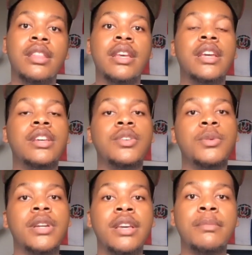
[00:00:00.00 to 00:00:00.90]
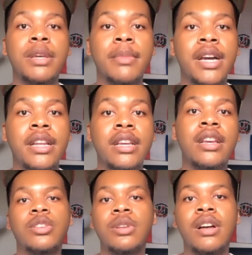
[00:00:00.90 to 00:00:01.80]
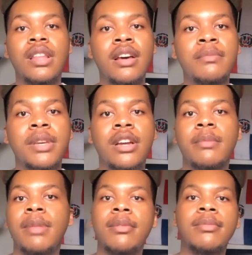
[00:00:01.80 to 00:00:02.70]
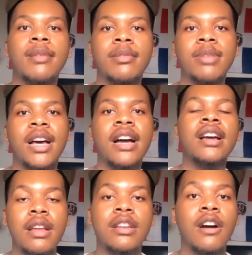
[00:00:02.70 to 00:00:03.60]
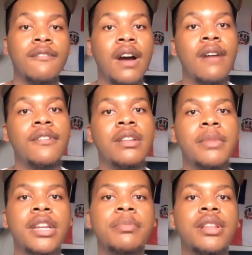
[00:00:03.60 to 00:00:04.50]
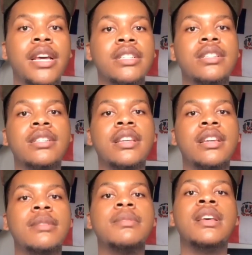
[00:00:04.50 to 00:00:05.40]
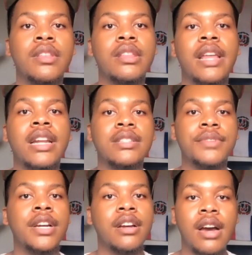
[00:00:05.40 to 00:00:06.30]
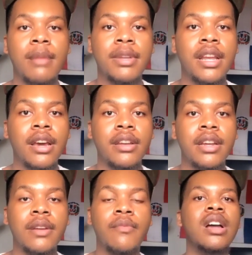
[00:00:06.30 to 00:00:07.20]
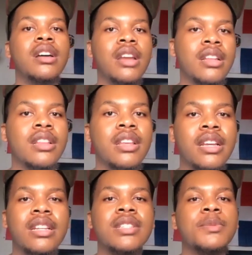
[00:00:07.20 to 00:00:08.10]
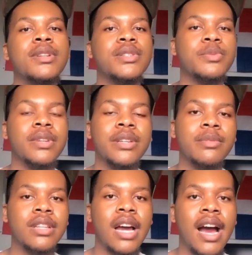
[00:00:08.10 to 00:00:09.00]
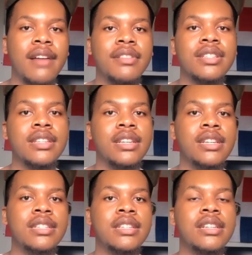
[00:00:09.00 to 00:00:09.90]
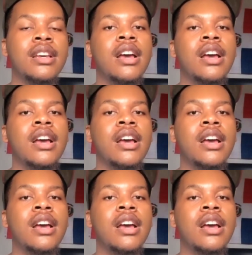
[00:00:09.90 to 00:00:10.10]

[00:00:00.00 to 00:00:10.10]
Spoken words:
then you will give me money. You don't love me, or blah, blah, blah, blah, blah. Don't fall for the manipulation schemes. That is very common down there. Another thing, this one is really, really obvious and easy,